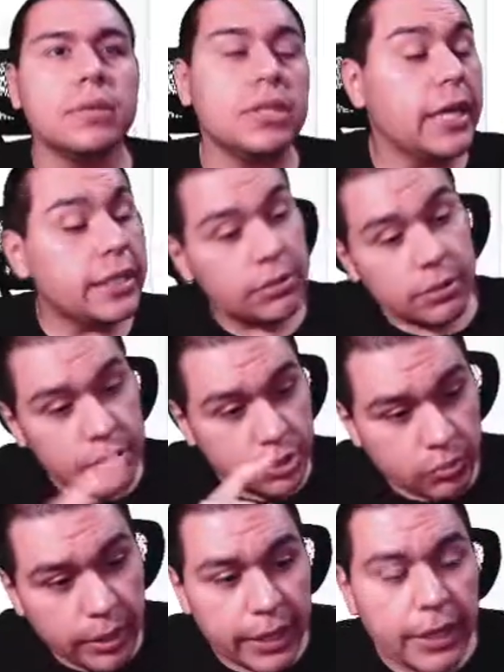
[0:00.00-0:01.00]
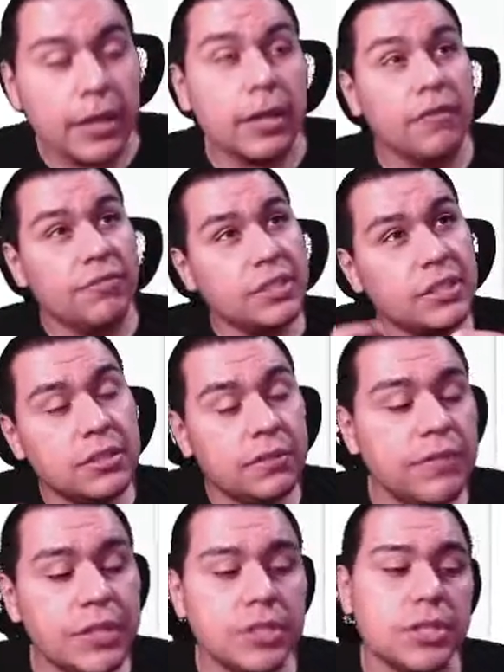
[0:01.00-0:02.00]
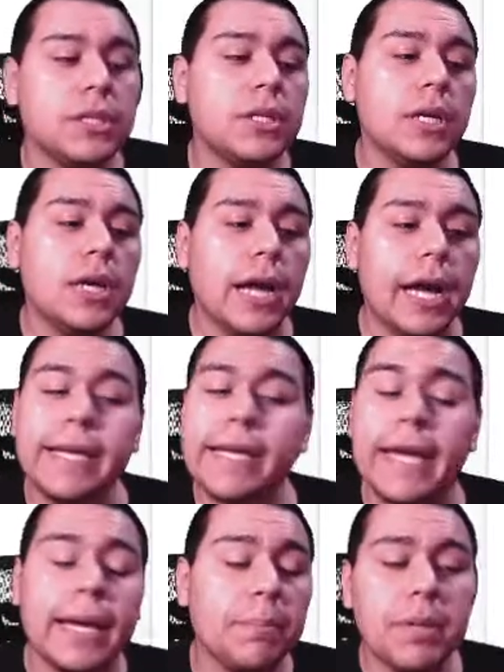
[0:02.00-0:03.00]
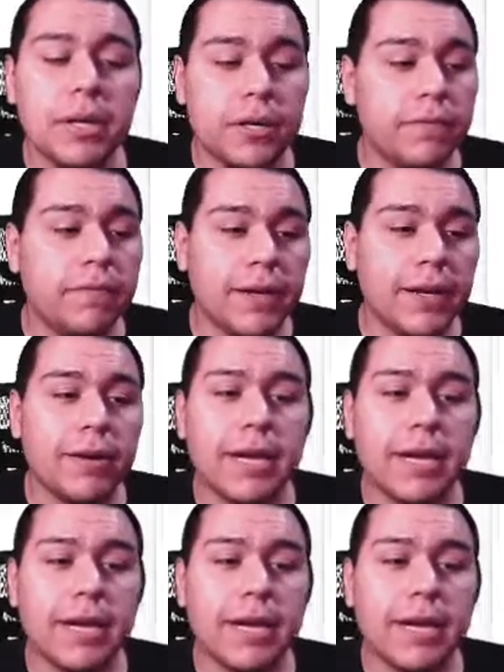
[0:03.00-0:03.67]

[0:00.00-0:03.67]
But thank you, because you're right. If this is division, I can't be unfair.